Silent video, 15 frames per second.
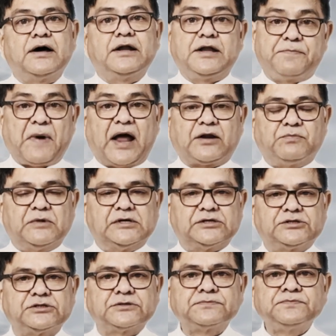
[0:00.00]

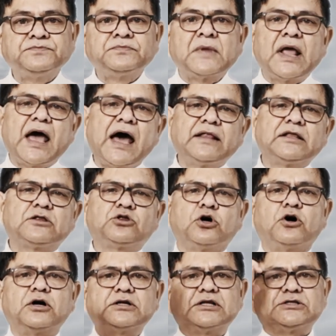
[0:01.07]
departments. And the
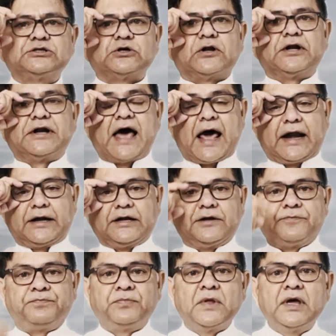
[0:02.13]
third, the solidarity
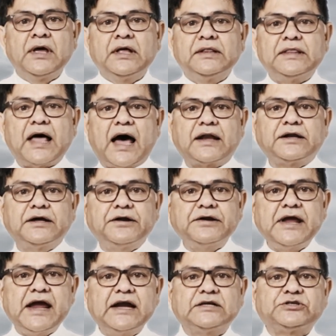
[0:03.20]
that
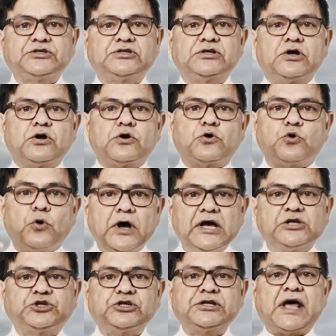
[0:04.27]
creates cohesion